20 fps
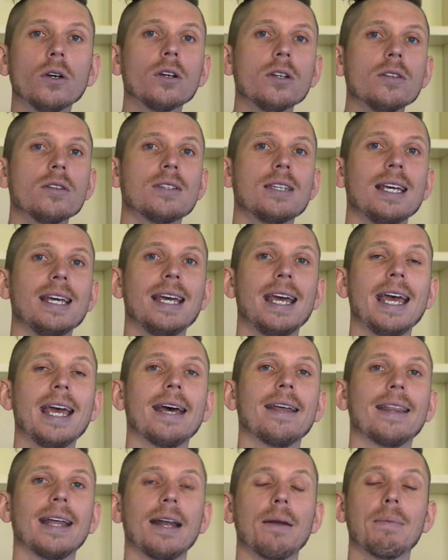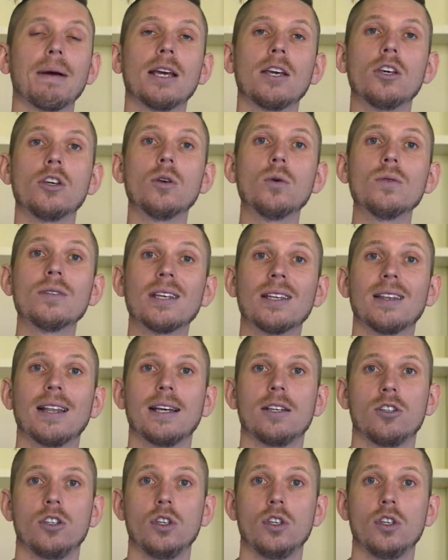can see here that by using this,